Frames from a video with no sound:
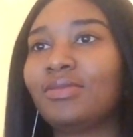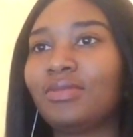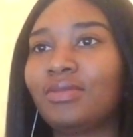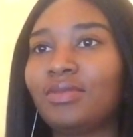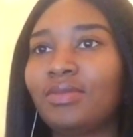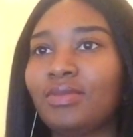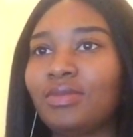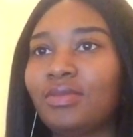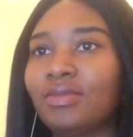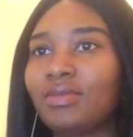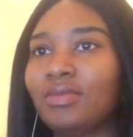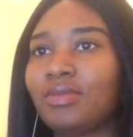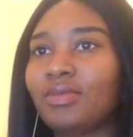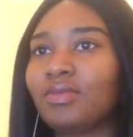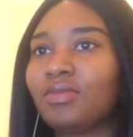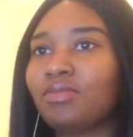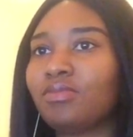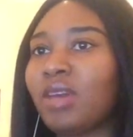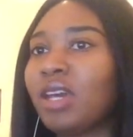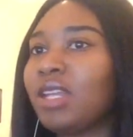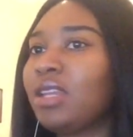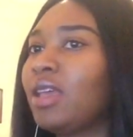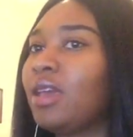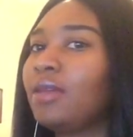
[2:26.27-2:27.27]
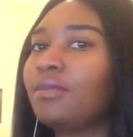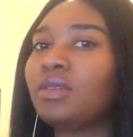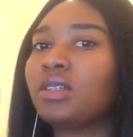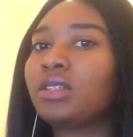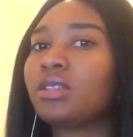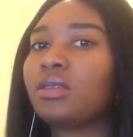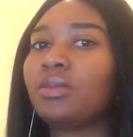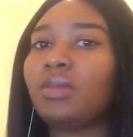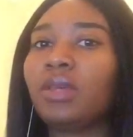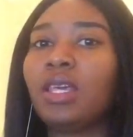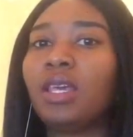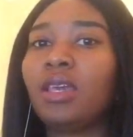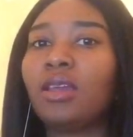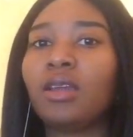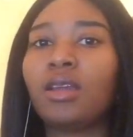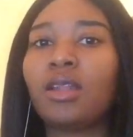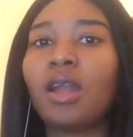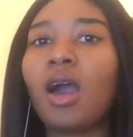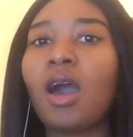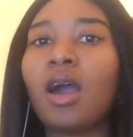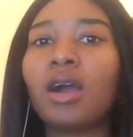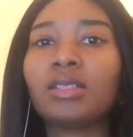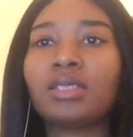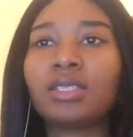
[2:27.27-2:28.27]
Oh, my neighbors will be
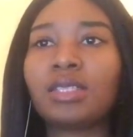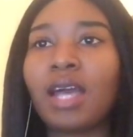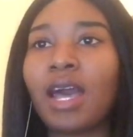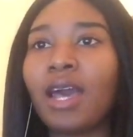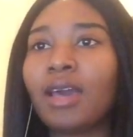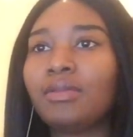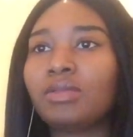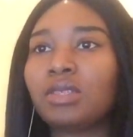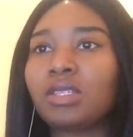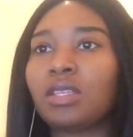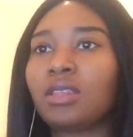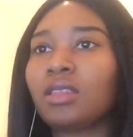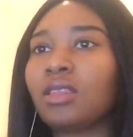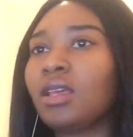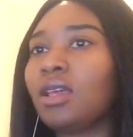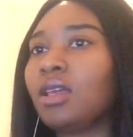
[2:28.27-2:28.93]
hearing all types of